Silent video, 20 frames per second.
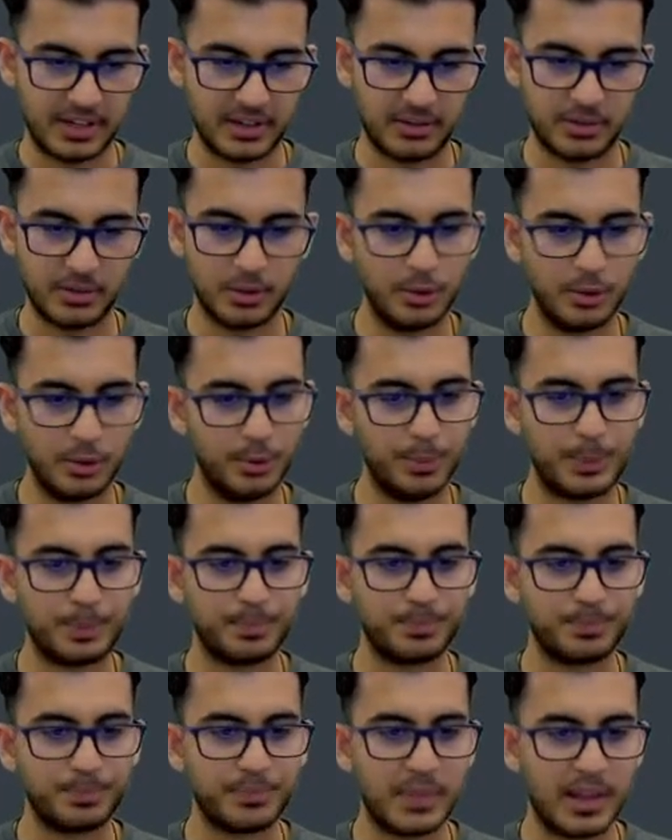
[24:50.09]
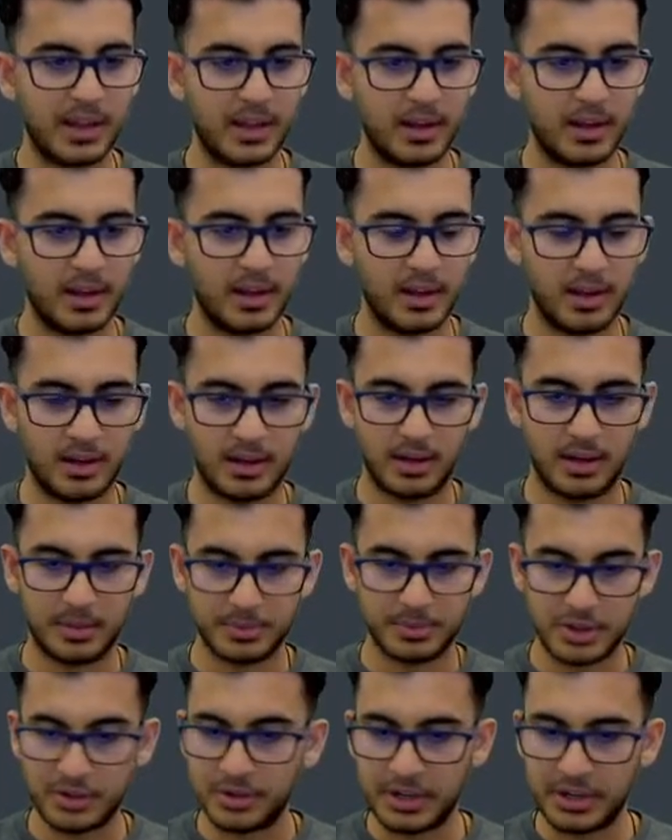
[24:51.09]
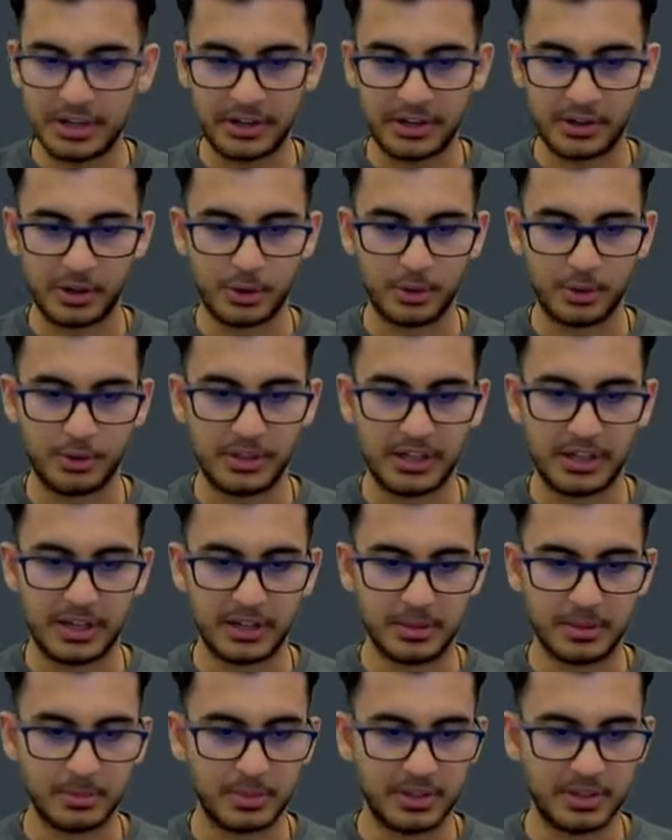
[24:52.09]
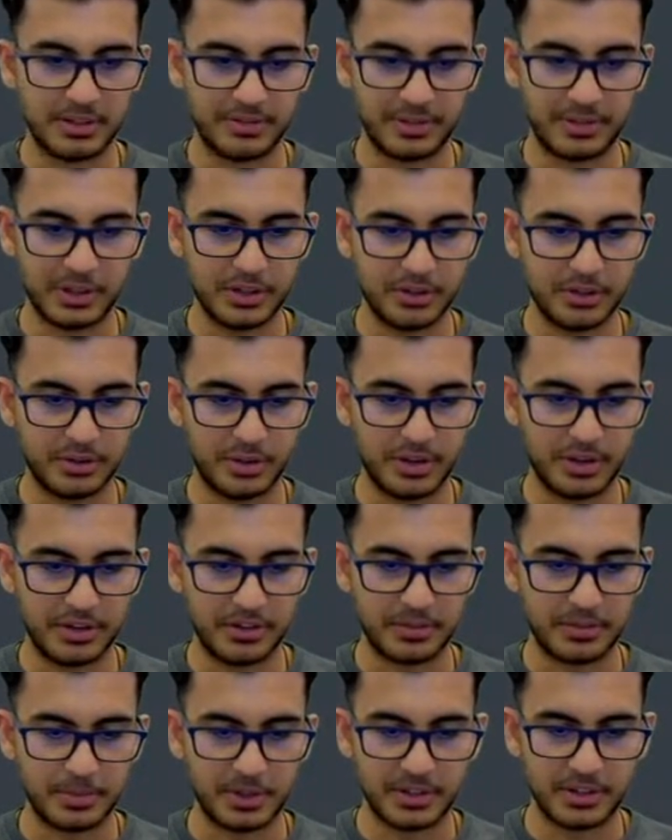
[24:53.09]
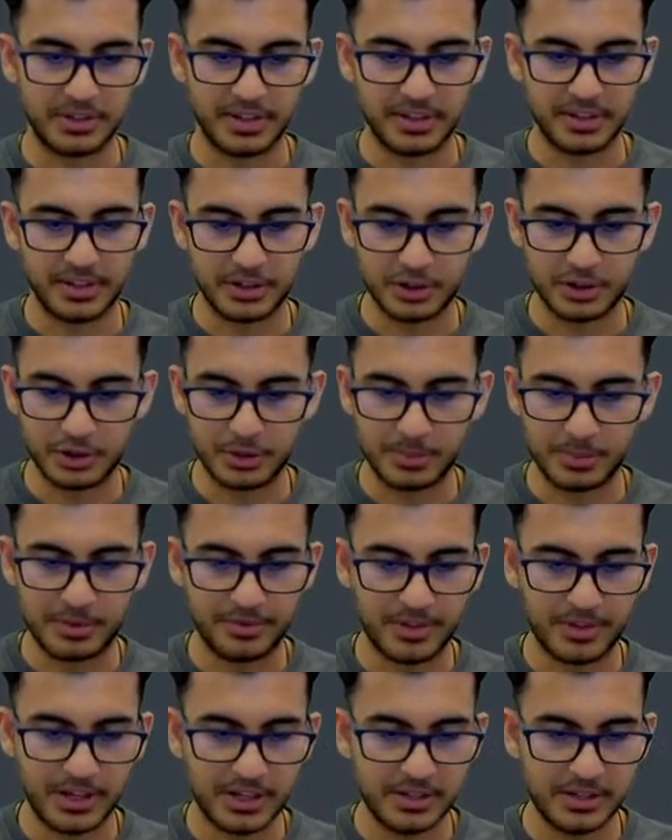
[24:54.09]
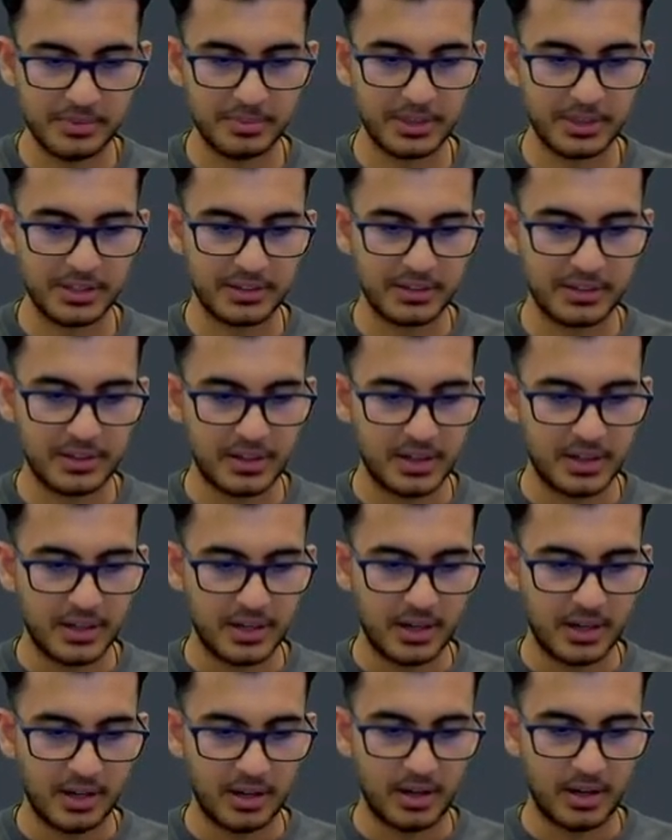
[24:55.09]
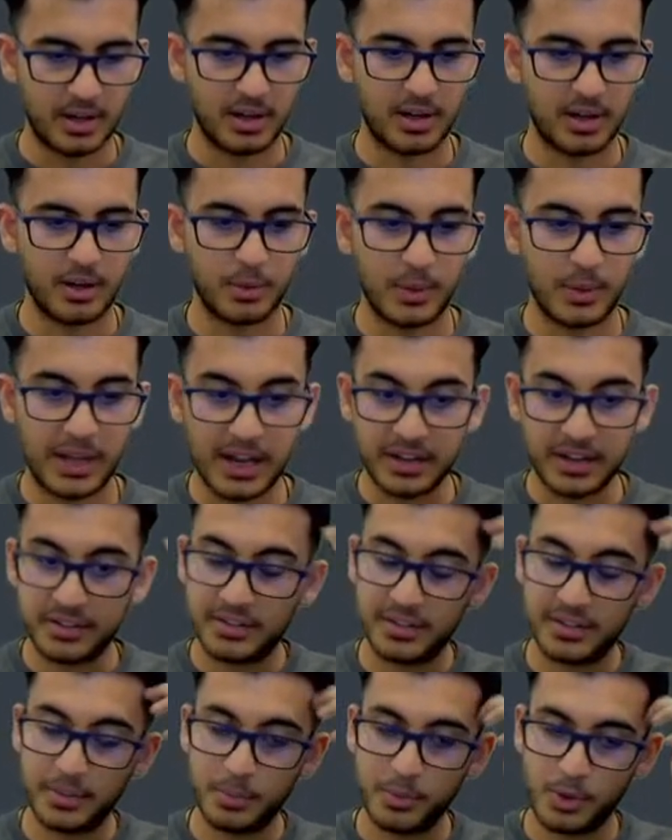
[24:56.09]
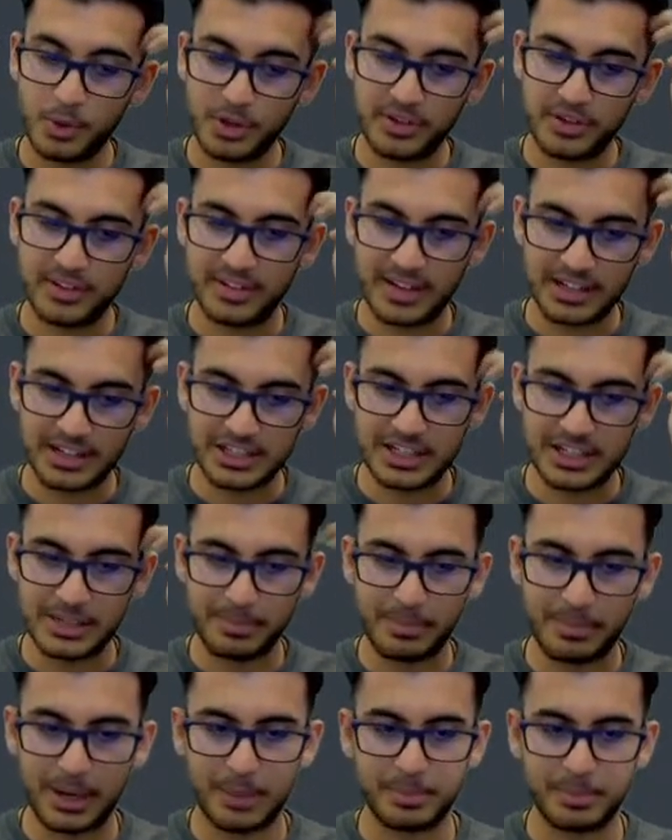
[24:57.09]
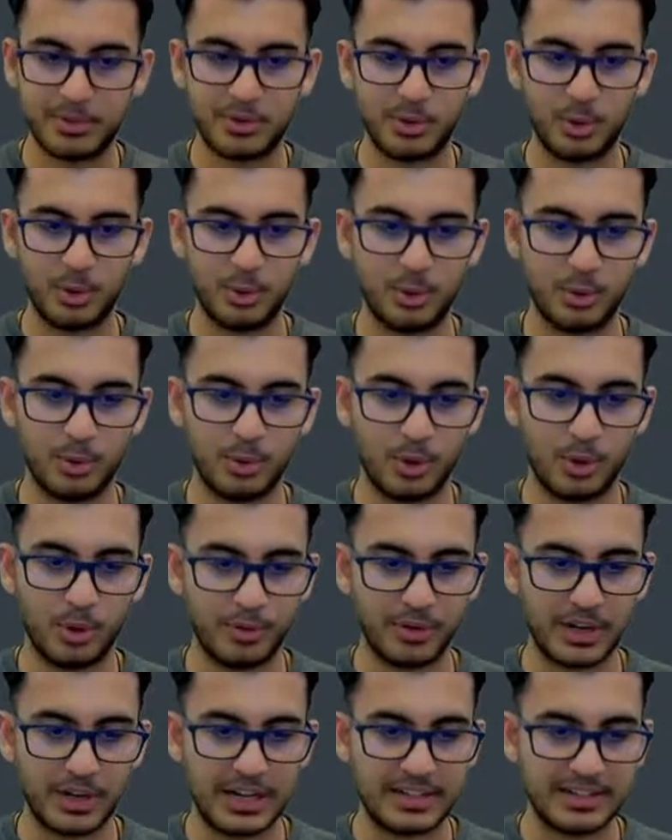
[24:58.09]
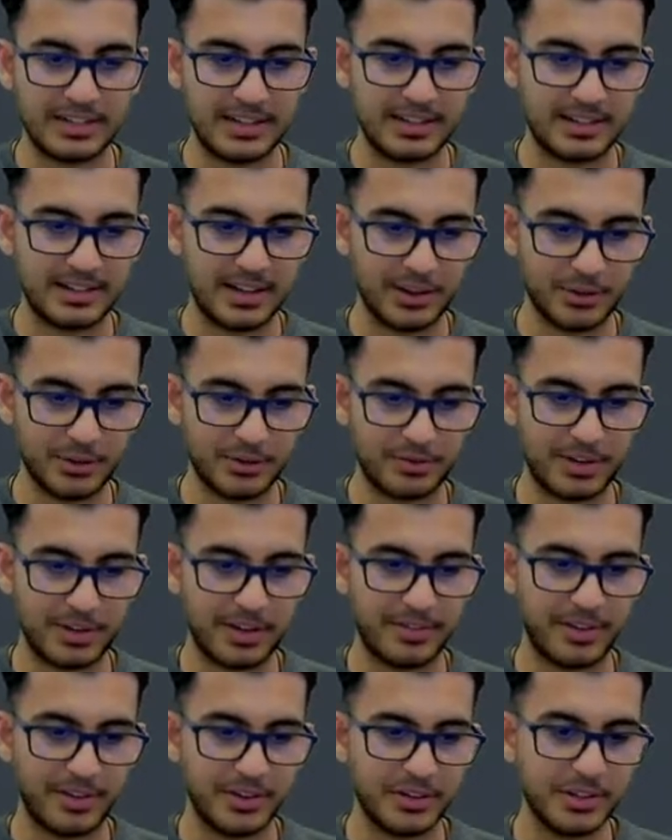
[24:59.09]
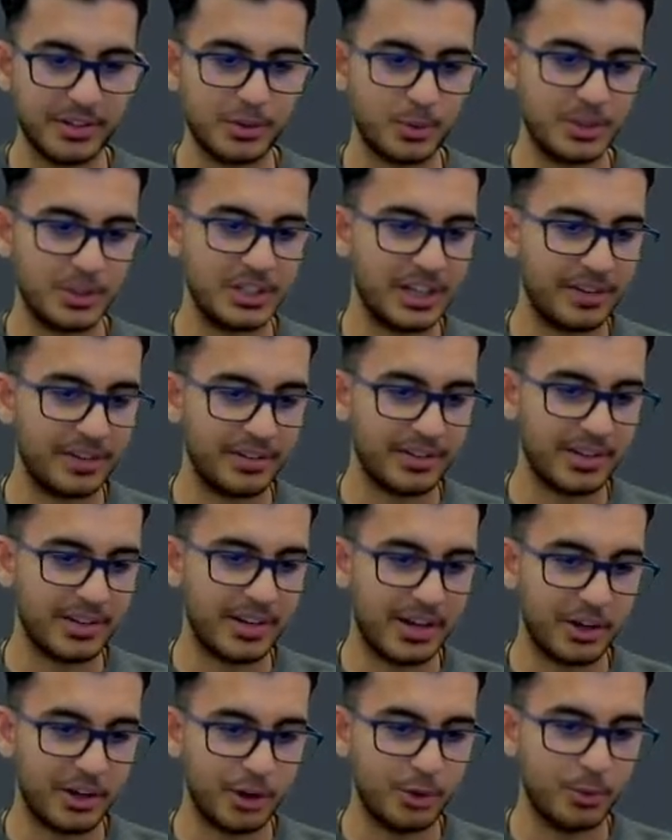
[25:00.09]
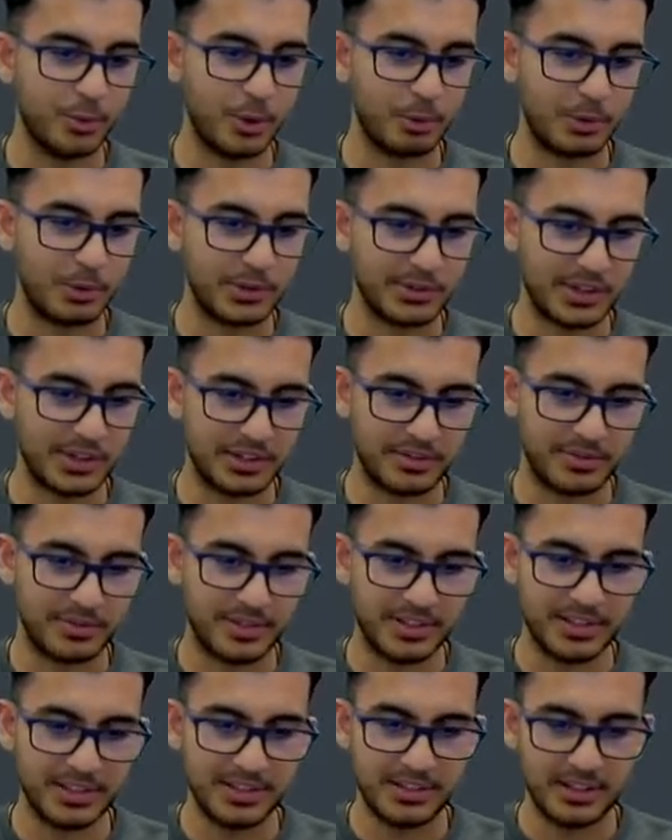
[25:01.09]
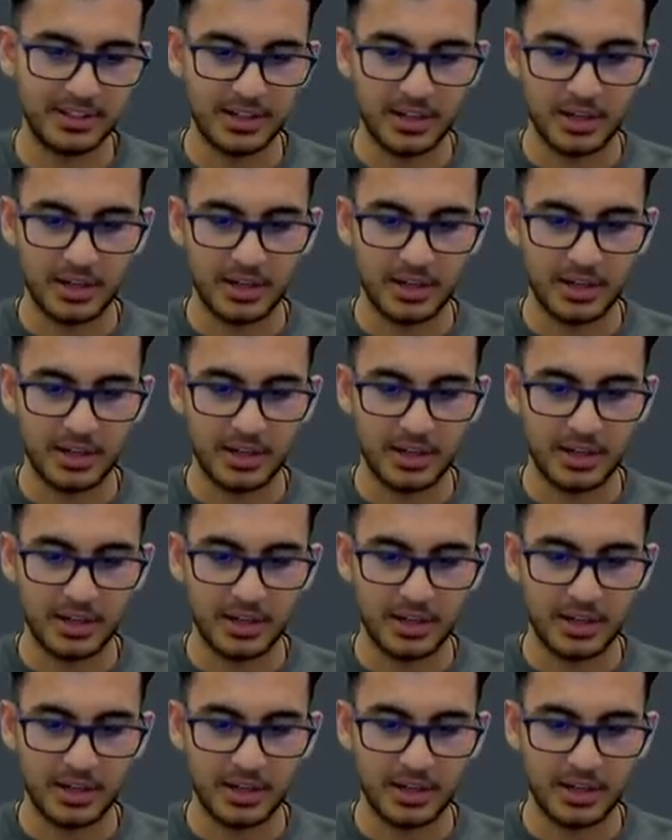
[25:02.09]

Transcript: So I'm just running the code again, but if you didn't run this part yet, then you should be fine. But we had some words that actually mapped to over 88,500, which gave us an error when we tried to fit it.